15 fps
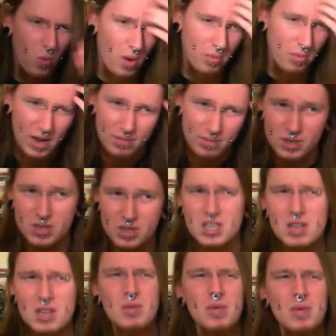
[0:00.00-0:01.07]
webcam doesn't
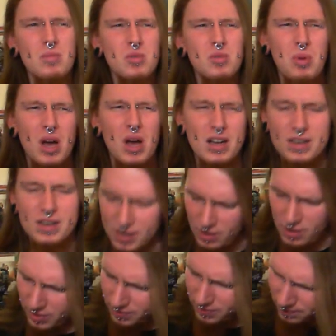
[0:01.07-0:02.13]
seem to be up to par
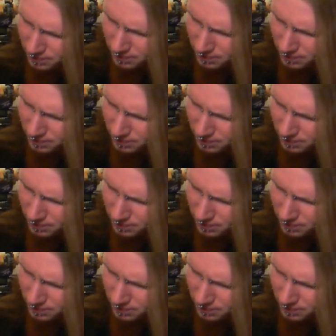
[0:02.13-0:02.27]
tonight.